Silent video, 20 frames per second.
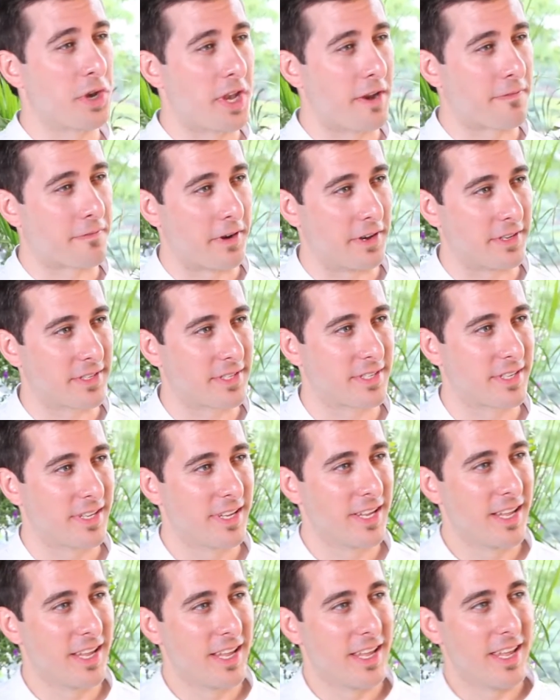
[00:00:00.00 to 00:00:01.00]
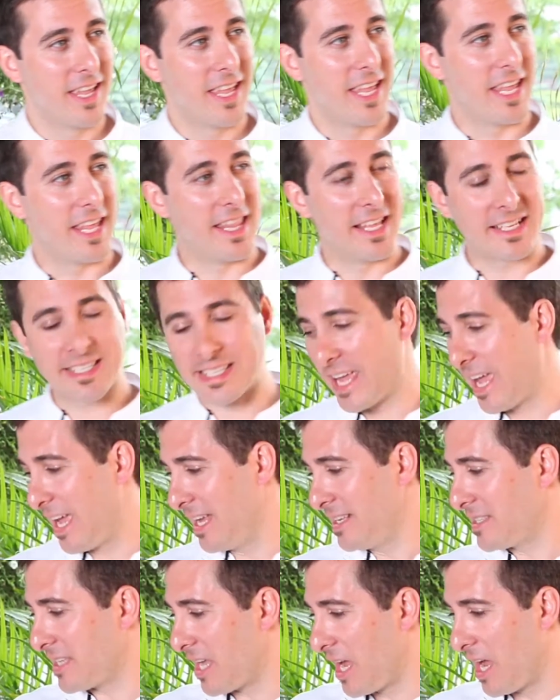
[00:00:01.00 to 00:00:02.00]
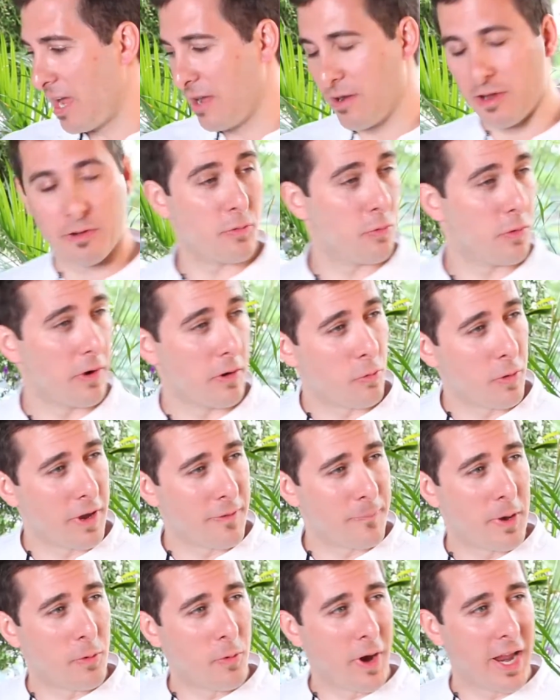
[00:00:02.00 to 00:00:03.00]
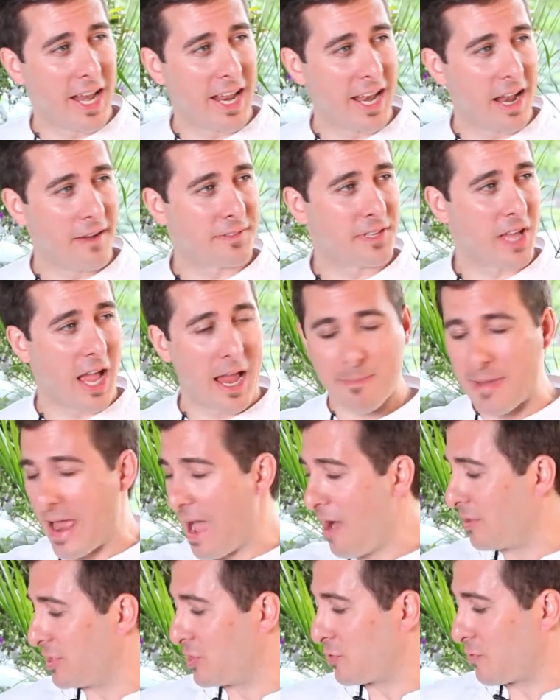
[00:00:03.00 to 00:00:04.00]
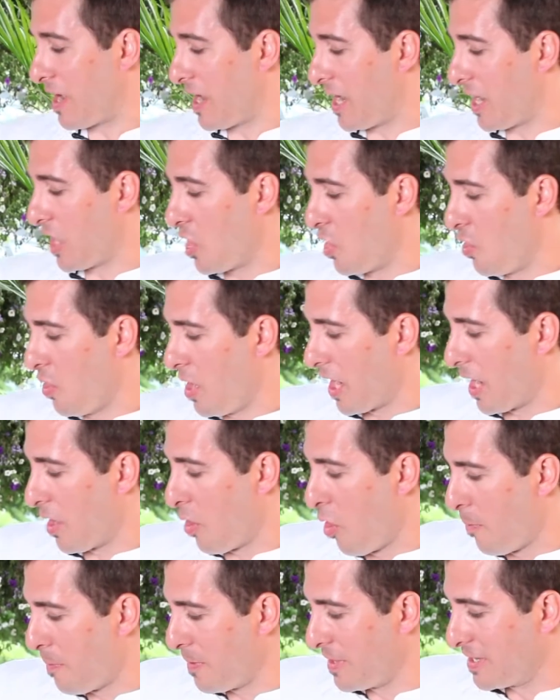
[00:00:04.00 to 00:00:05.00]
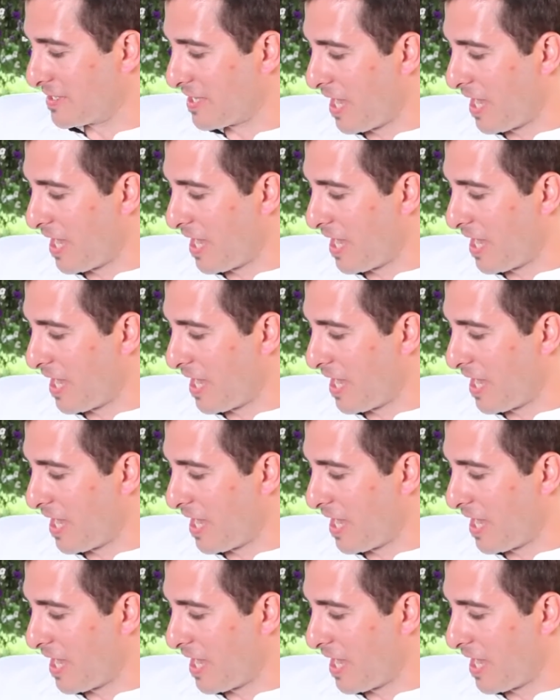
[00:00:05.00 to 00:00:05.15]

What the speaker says: different. In this case, we've been waiting enough time now, it's ready to go. I'm going to open this